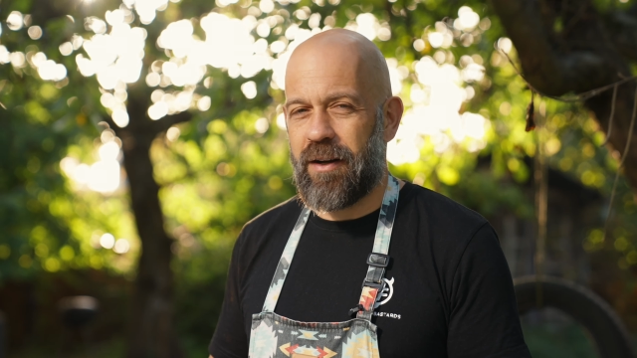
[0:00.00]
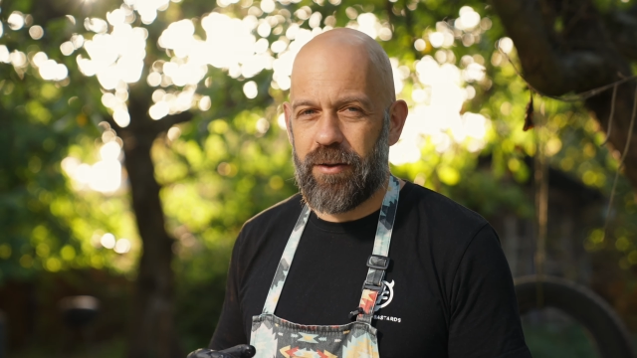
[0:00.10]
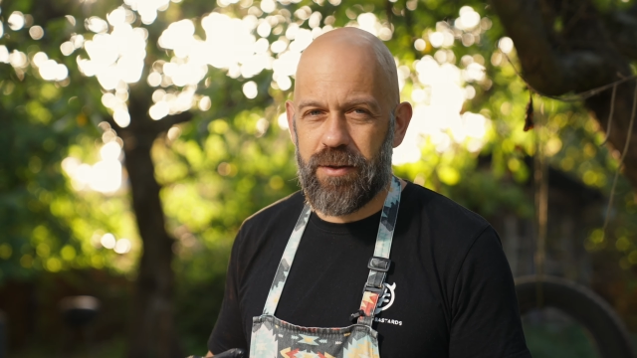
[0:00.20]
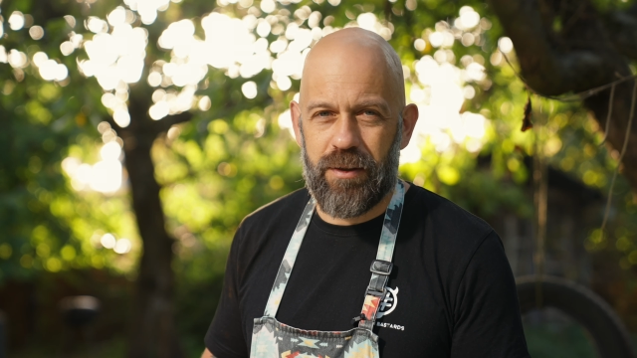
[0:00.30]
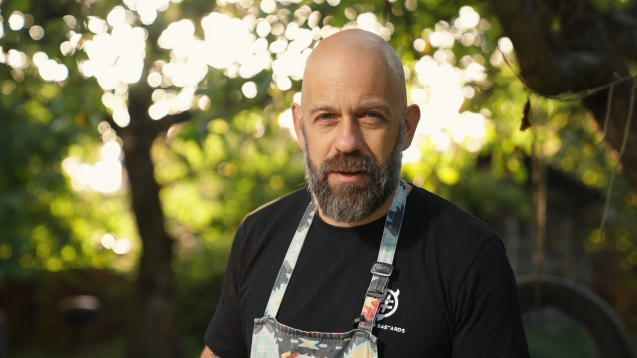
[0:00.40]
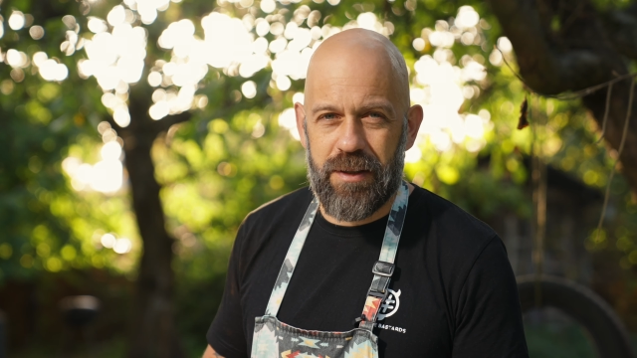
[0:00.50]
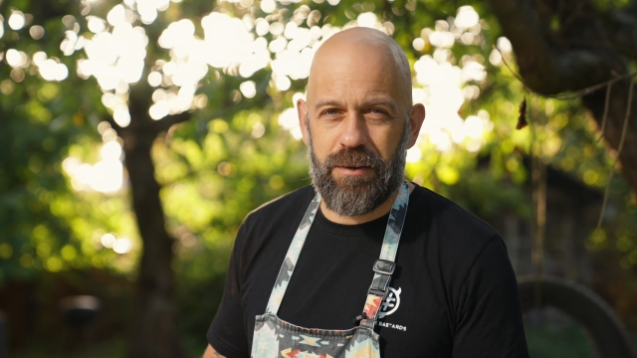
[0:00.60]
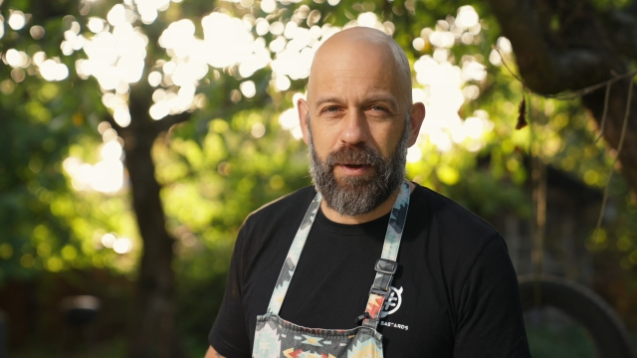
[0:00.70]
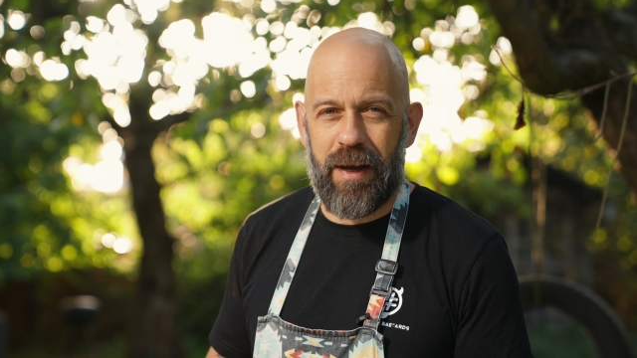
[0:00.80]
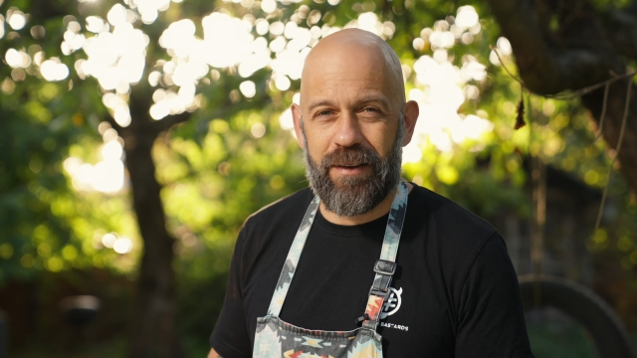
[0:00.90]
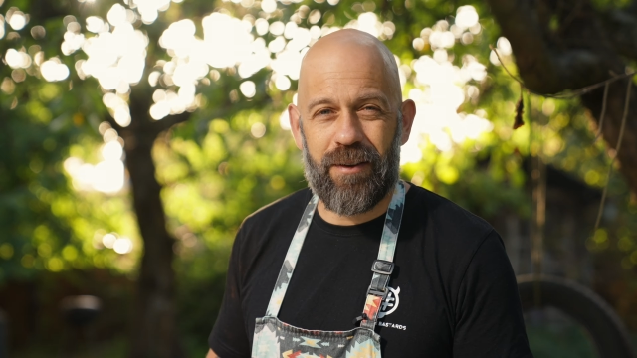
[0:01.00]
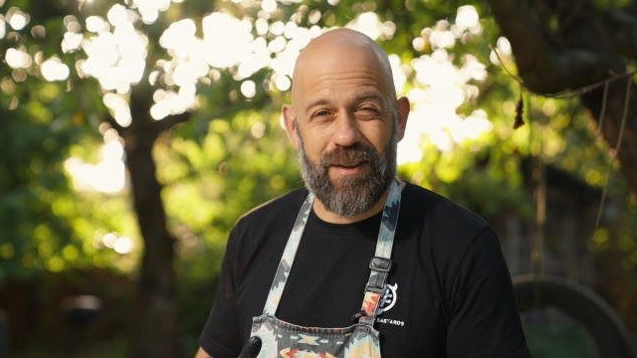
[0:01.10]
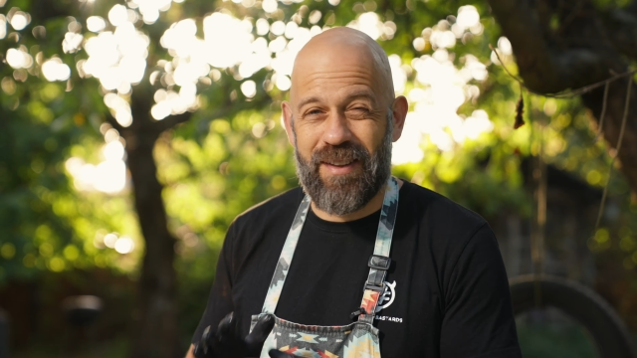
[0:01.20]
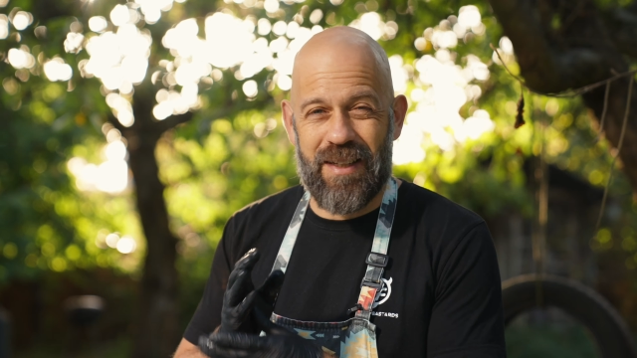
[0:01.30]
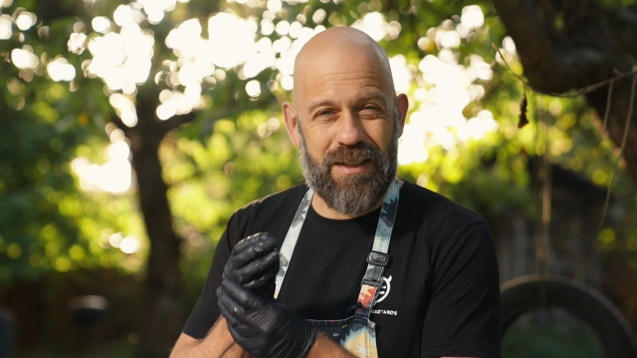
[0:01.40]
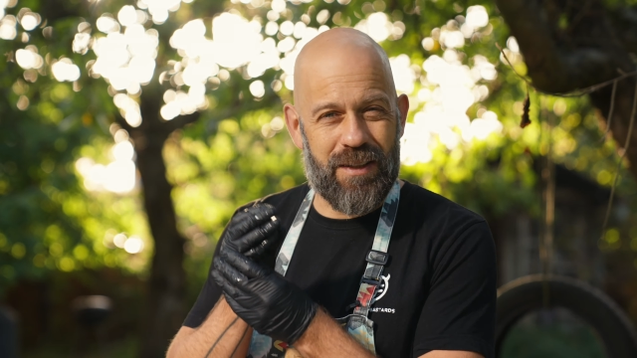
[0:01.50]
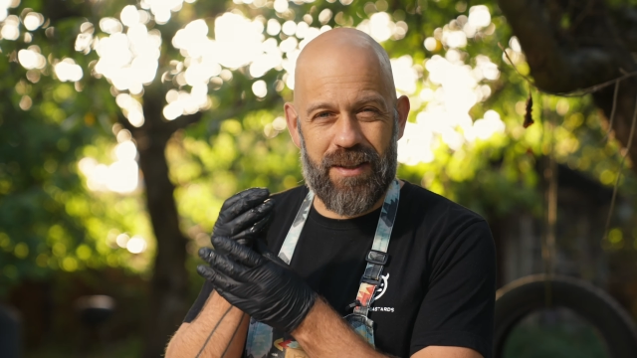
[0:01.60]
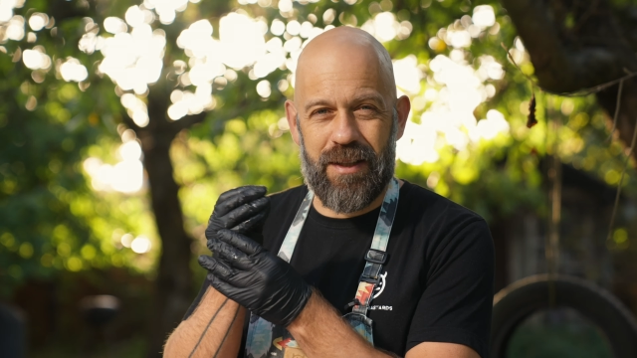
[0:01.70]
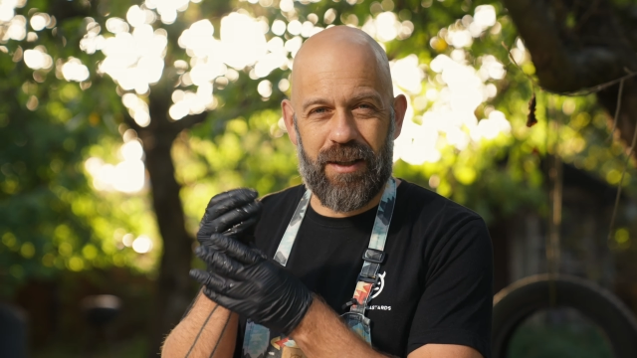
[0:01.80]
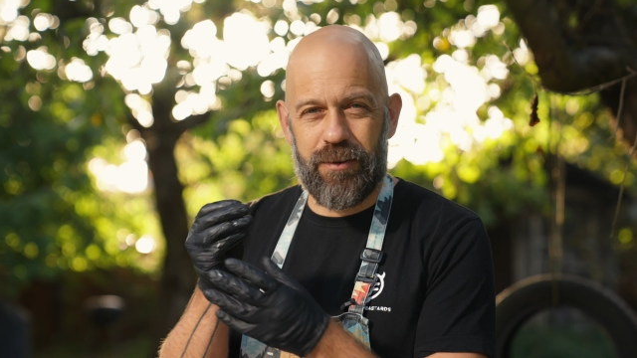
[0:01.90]
also easy to handle. It doesn't
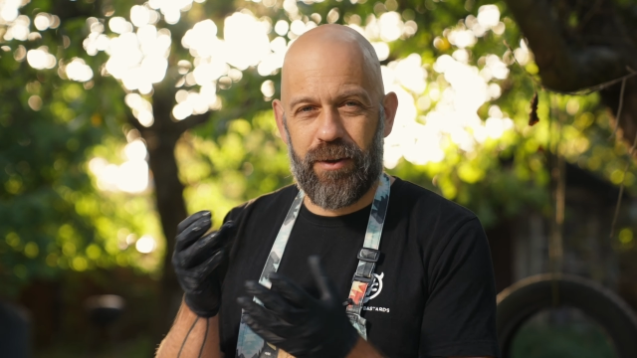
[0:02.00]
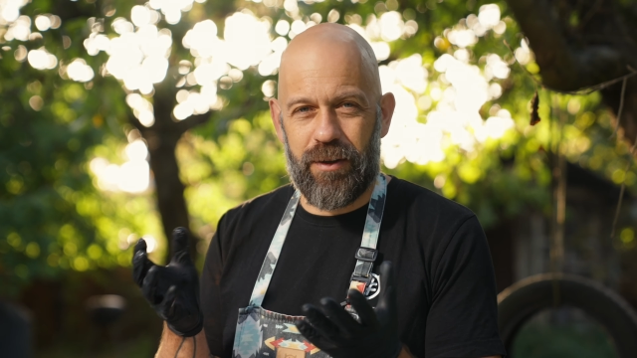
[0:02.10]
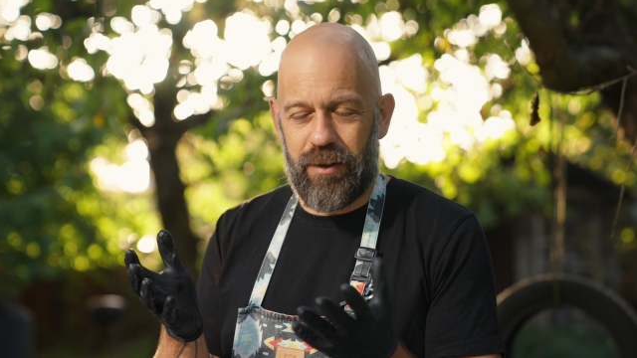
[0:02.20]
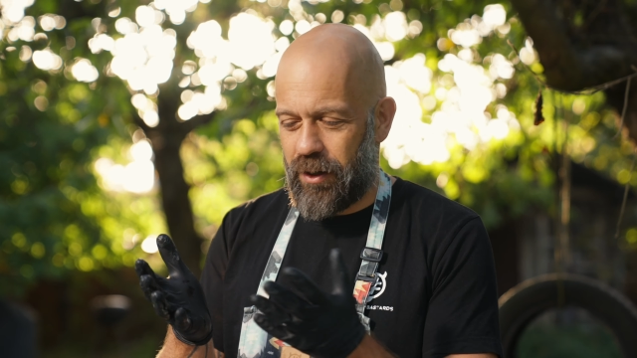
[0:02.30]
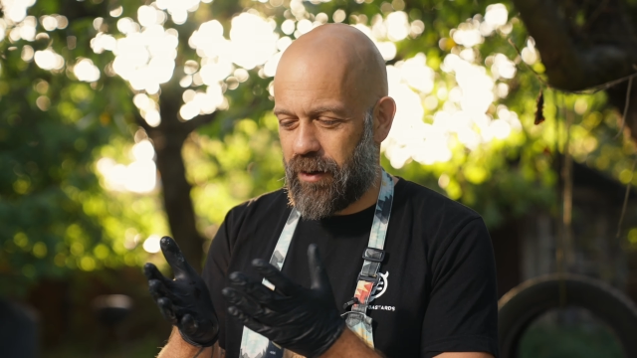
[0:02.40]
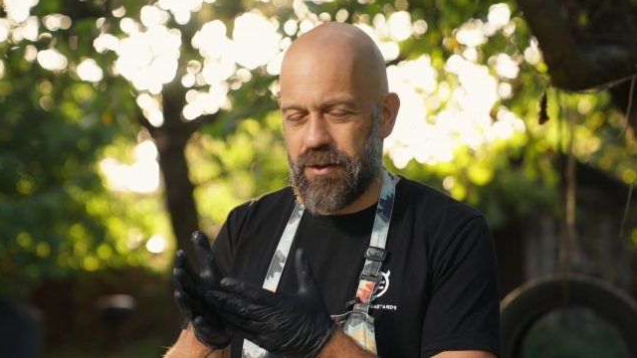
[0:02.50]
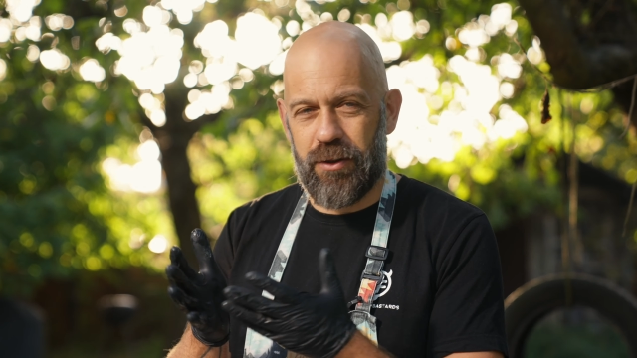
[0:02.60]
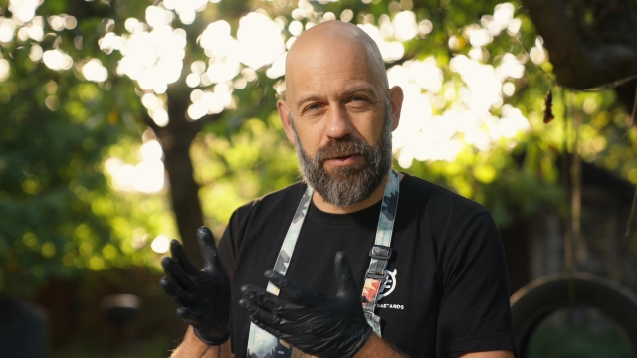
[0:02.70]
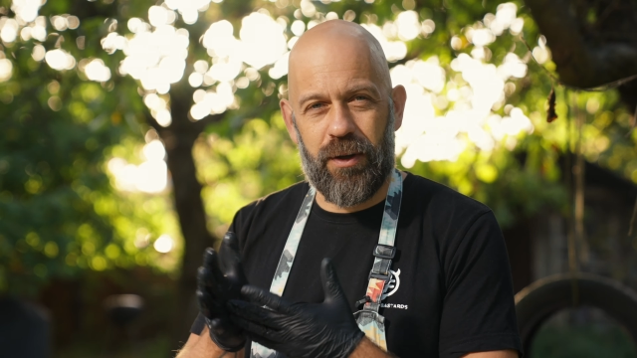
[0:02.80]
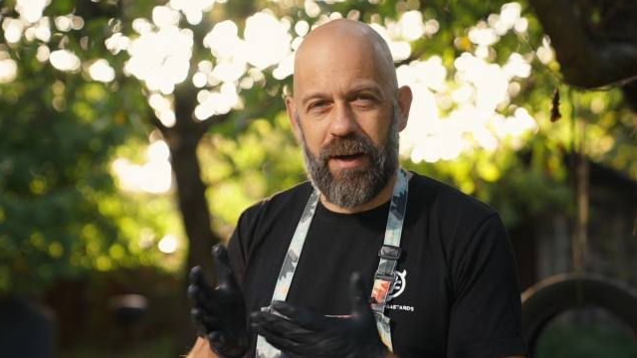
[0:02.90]
stick to your gloves or to your